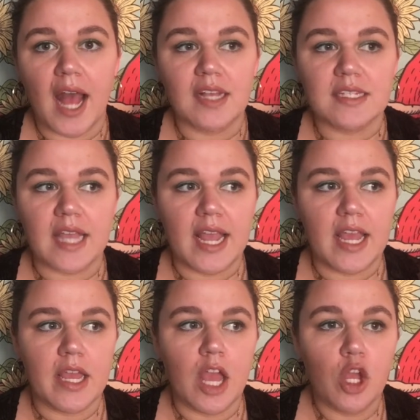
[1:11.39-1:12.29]
As
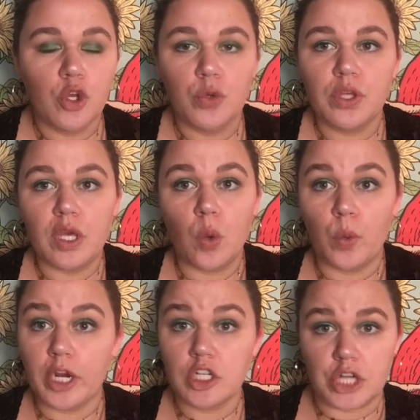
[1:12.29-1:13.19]
a kooky,
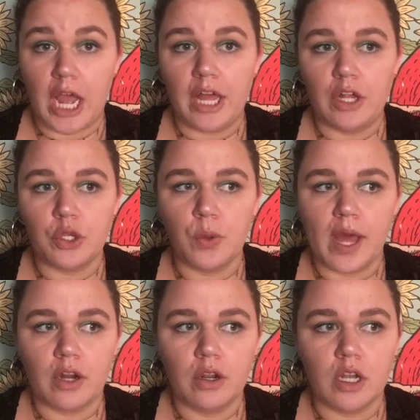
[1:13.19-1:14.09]
weird child who
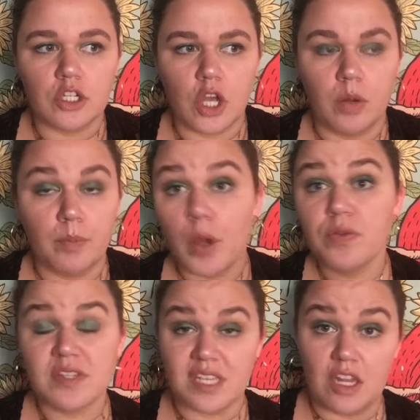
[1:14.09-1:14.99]
had a crush on
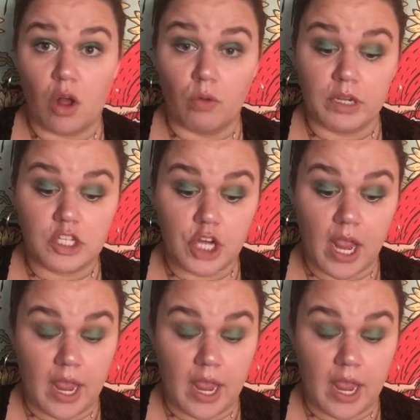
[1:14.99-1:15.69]
both Skeet Ulrich